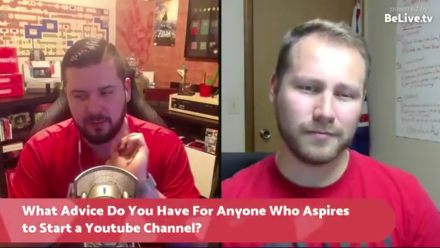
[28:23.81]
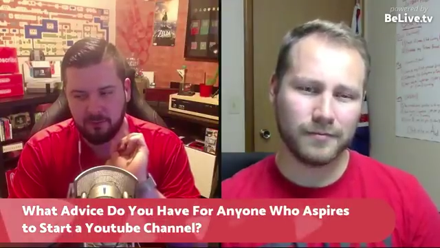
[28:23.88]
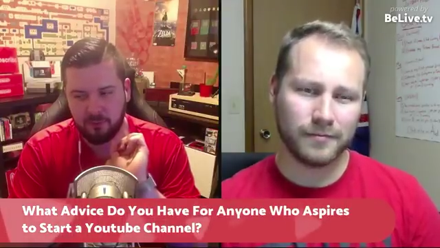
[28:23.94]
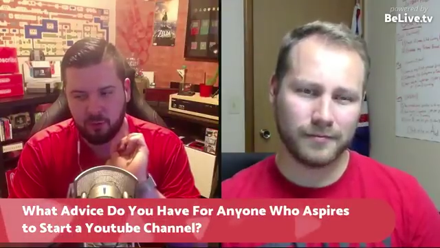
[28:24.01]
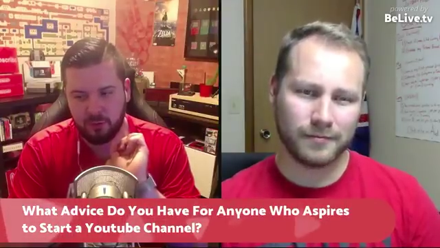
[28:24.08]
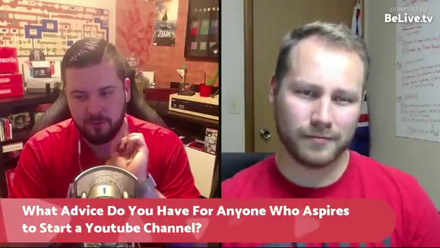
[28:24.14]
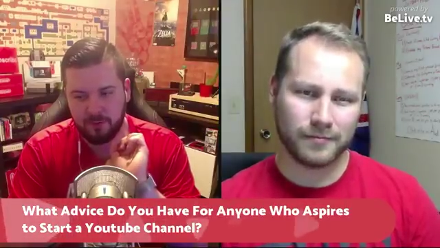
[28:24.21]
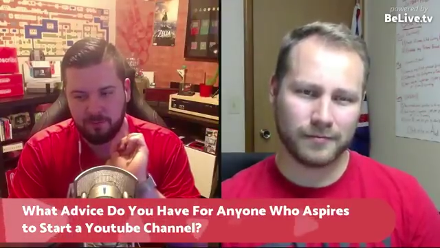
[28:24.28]

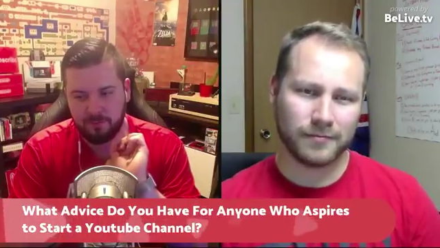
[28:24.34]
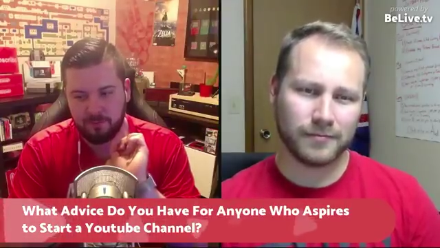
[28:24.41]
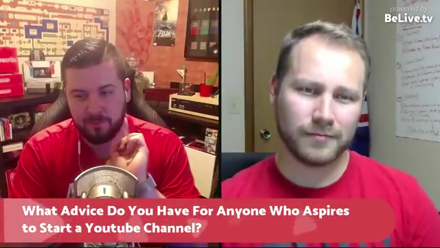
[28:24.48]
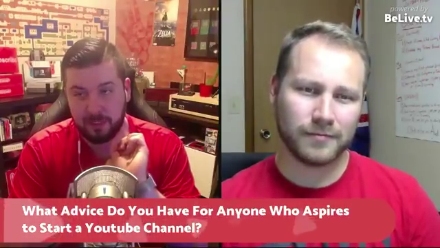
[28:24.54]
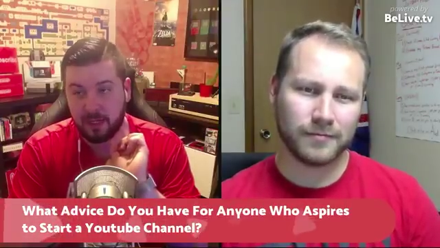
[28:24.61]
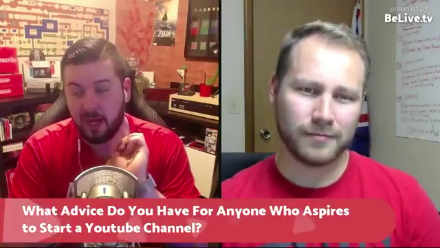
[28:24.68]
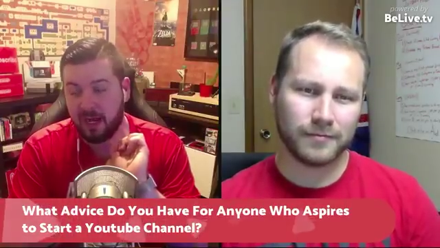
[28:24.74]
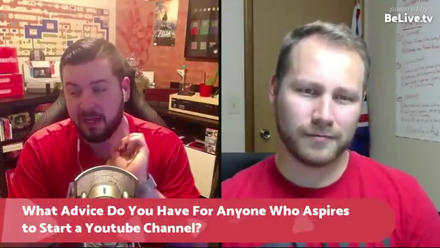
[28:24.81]
Speaker 1: Like I
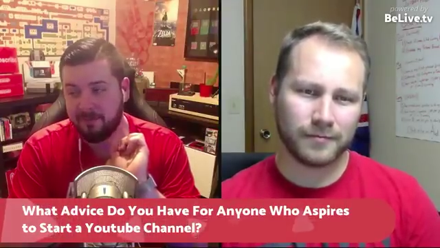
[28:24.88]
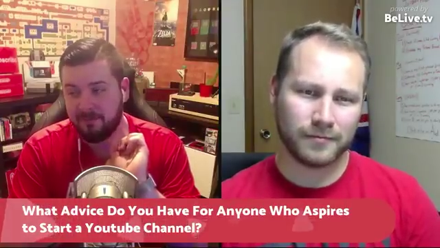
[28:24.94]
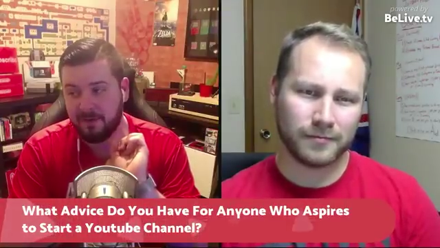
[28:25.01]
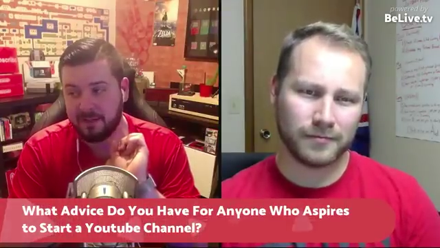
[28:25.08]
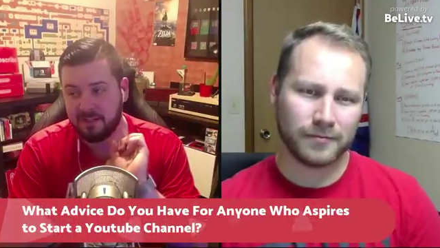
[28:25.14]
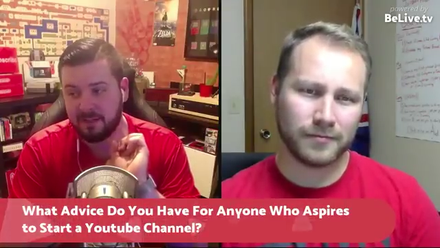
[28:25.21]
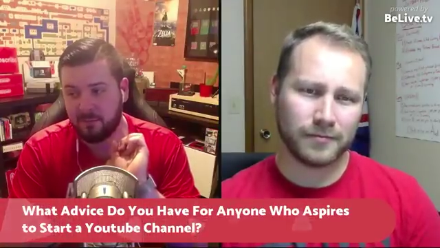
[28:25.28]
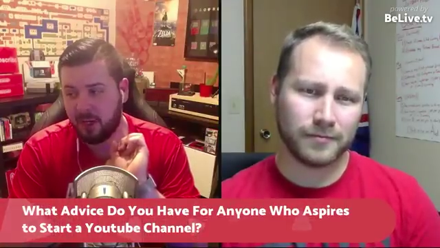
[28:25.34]
invested
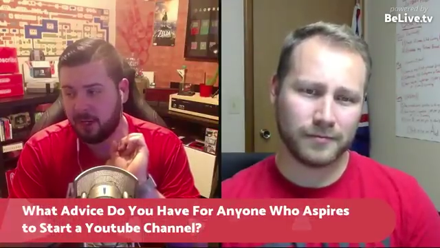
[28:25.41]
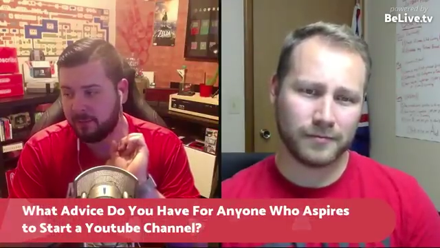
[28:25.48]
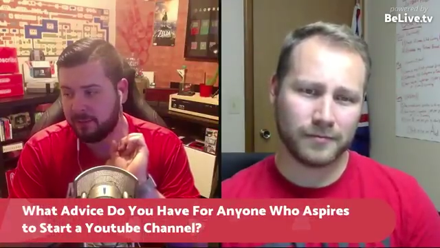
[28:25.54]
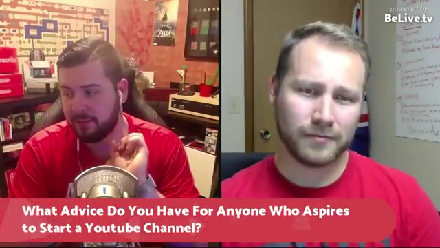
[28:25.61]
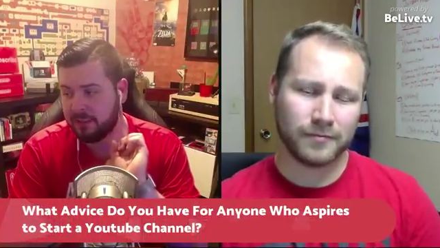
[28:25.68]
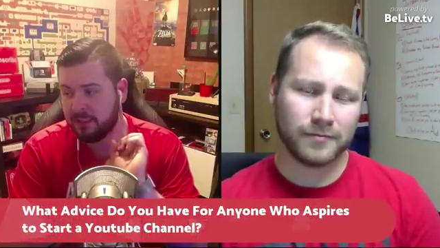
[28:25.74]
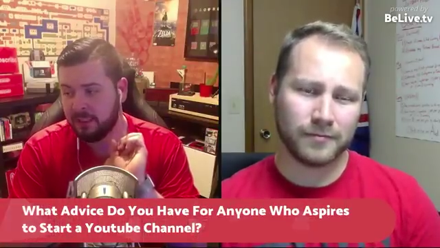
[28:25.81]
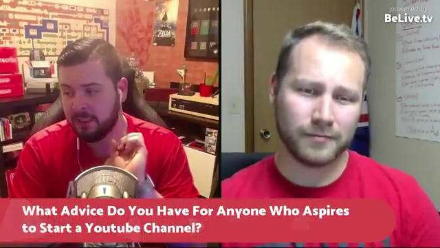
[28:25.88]
probably,
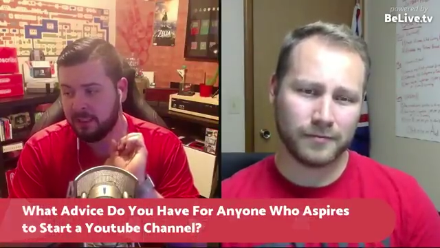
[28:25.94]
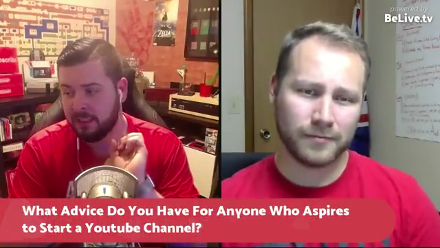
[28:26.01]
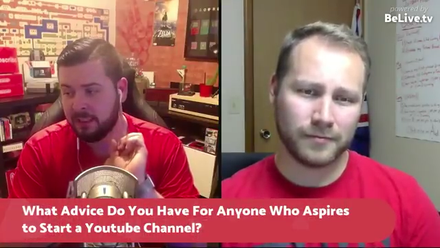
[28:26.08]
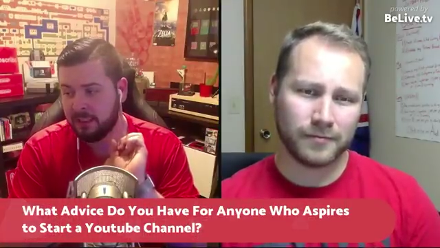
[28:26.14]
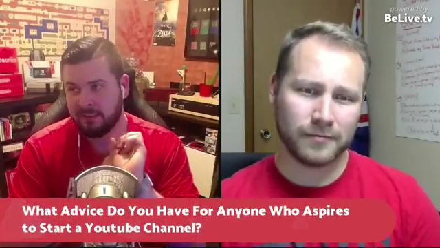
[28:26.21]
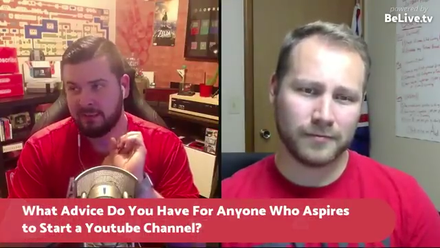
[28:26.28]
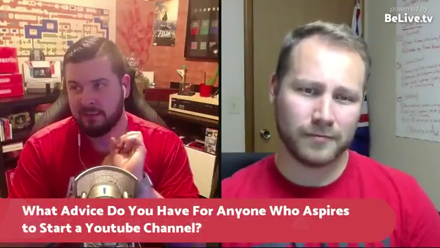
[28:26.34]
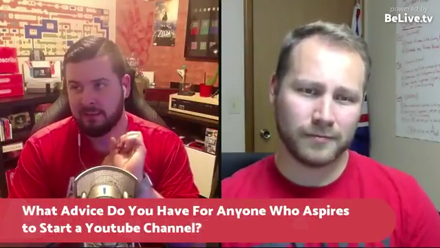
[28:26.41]

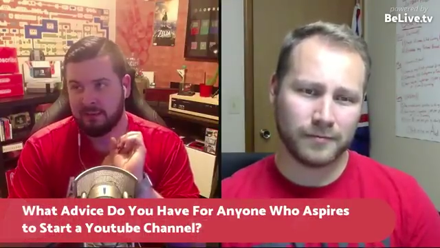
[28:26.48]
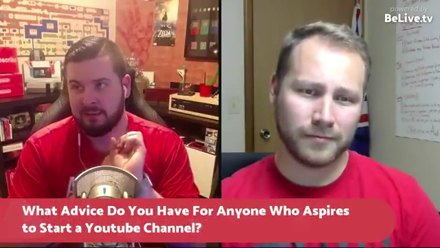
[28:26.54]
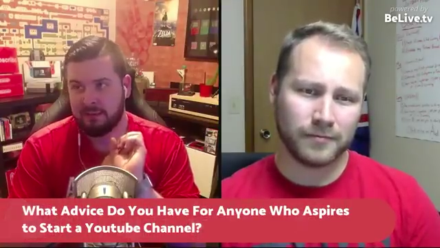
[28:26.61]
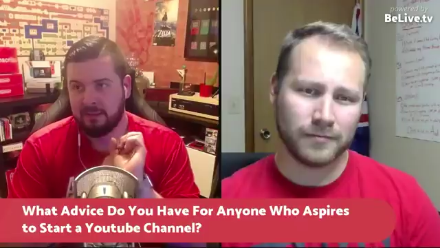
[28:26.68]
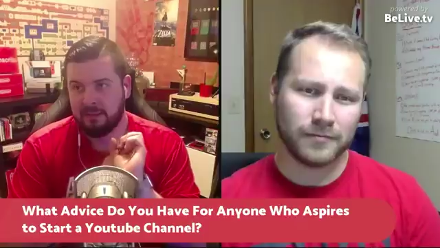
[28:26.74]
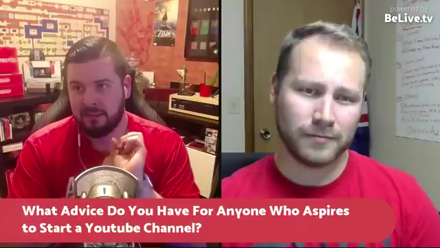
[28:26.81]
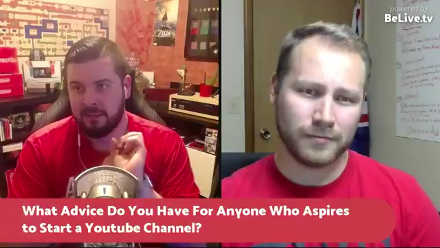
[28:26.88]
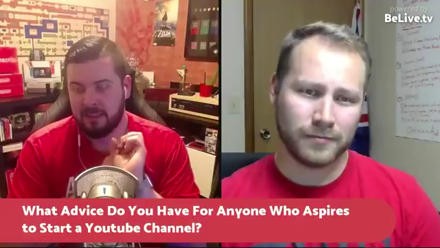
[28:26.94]

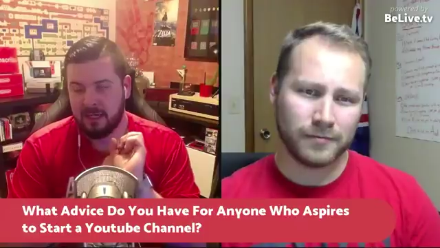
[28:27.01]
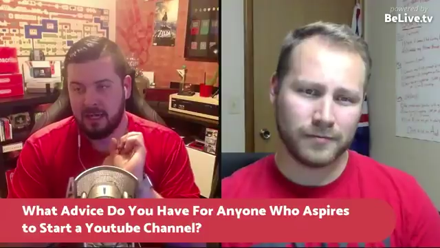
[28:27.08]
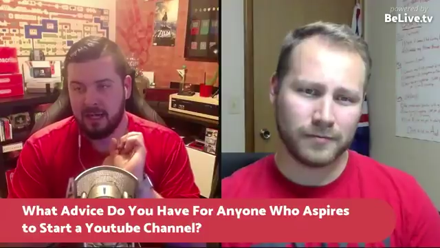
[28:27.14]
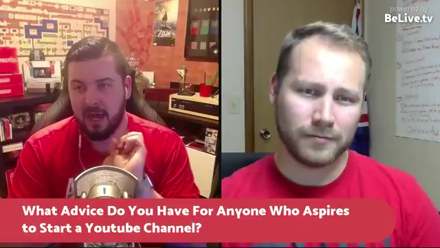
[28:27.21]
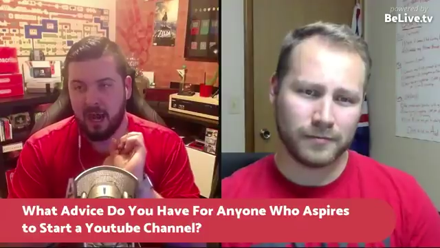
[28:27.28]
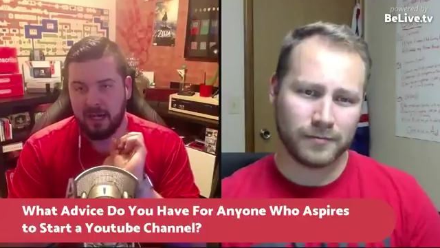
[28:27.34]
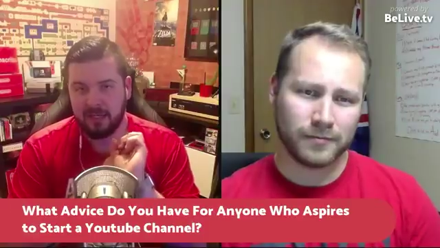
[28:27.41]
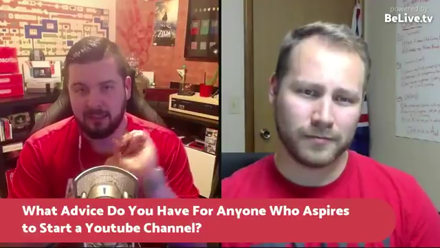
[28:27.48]
not
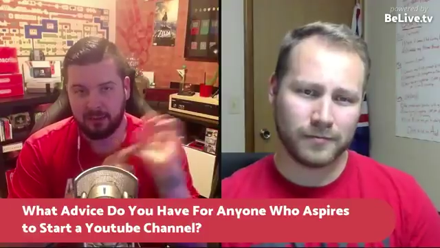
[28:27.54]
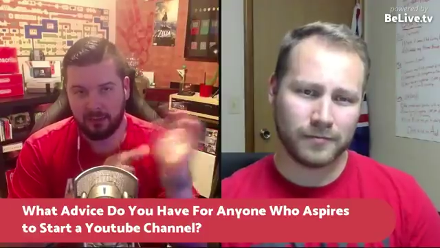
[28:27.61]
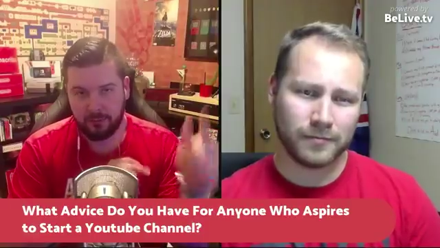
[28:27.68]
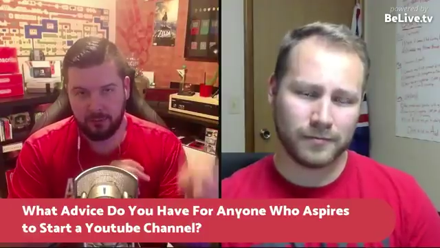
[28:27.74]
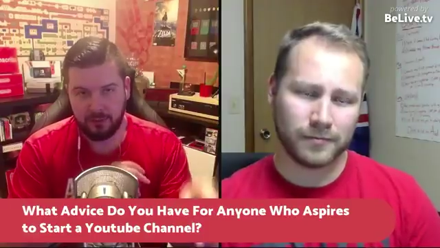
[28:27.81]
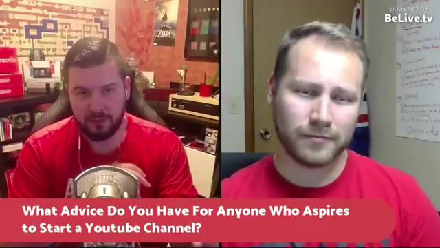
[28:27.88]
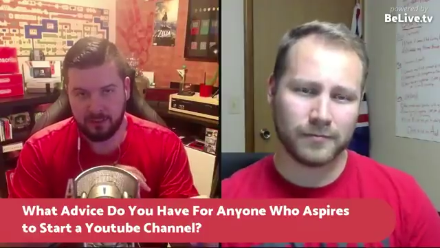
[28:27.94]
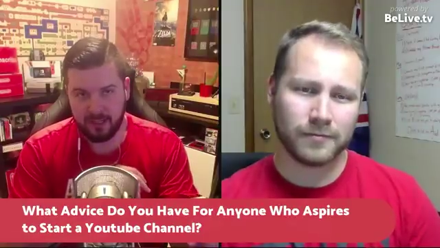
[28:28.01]
including the
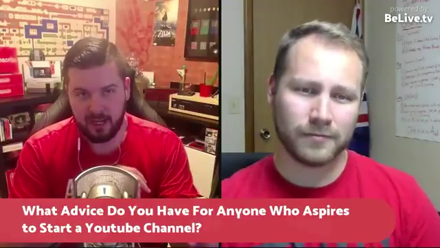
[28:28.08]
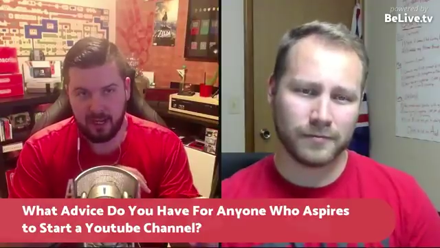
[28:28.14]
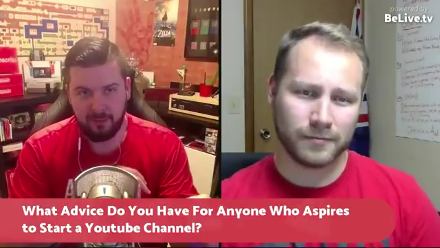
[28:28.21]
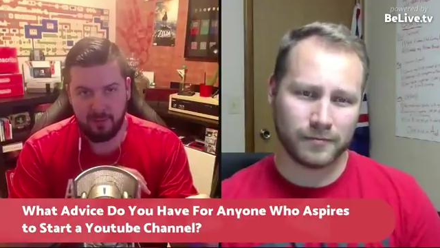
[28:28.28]
iMac,